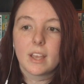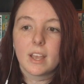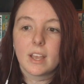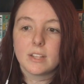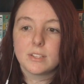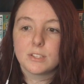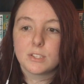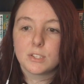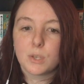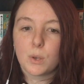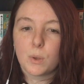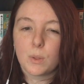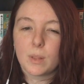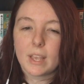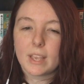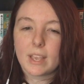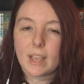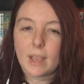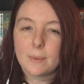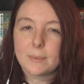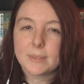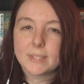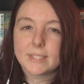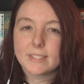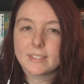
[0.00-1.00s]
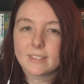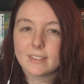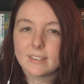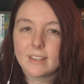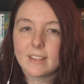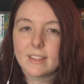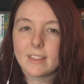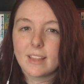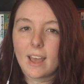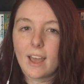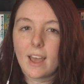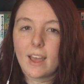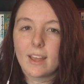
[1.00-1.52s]
And so like I was still
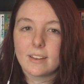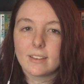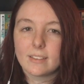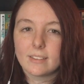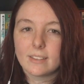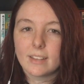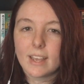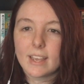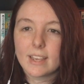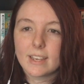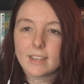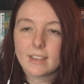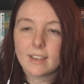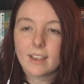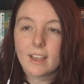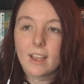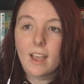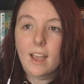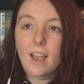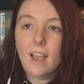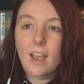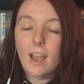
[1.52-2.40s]
in that like